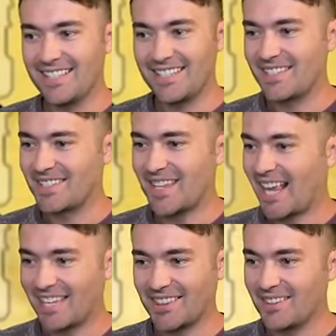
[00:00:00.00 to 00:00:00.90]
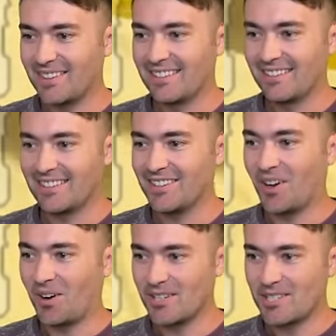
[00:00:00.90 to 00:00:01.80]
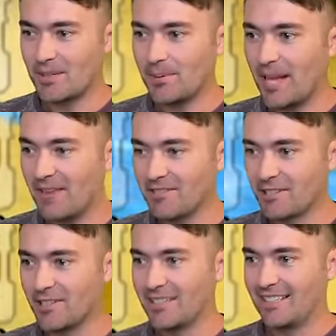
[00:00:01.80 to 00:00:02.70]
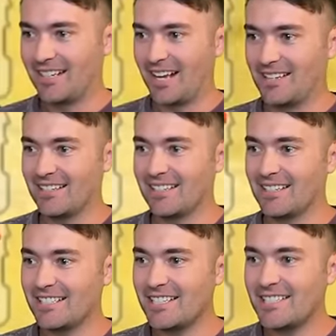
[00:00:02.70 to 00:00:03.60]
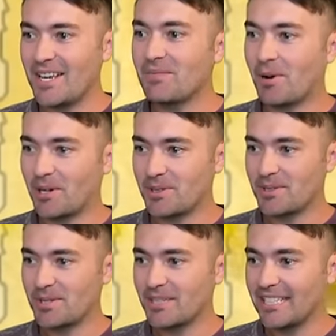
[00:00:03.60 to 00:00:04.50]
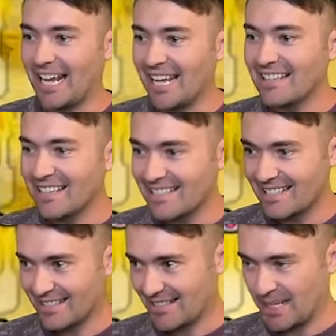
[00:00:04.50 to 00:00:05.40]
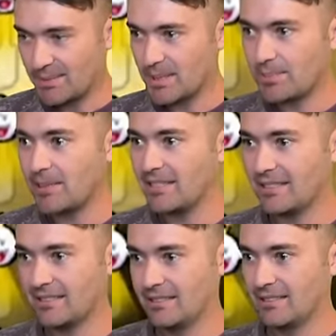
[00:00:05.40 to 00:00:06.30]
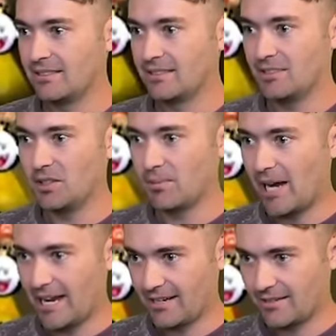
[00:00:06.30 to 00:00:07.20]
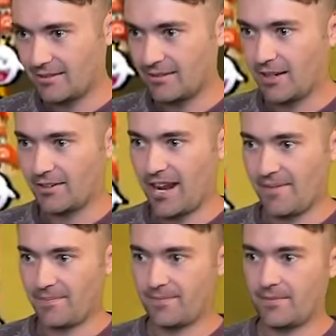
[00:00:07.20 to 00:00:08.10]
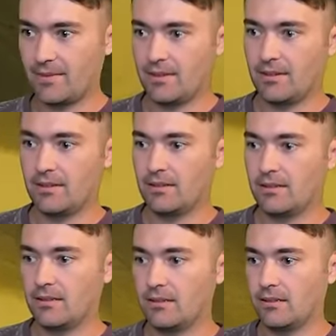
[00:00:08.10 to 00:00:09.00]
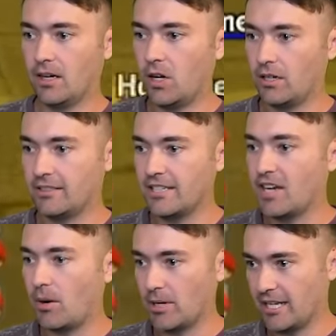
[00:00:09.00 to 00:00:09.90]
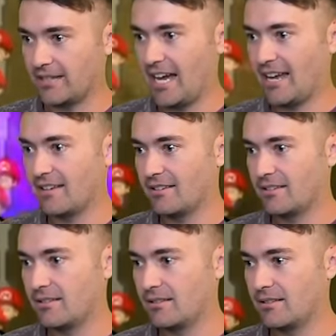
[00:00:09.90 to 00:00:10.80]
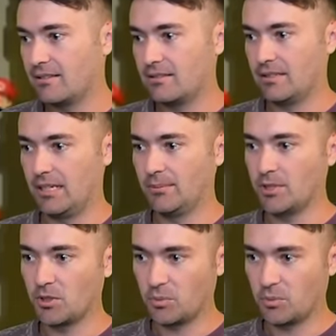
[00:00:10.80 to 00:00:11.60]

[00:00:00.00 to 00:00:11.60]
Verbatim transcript: this is like the hardest GP ever. GCN Mario Circuit and this in the same GP? Oh my, all right. Oh, did not want to hit that. I'm a little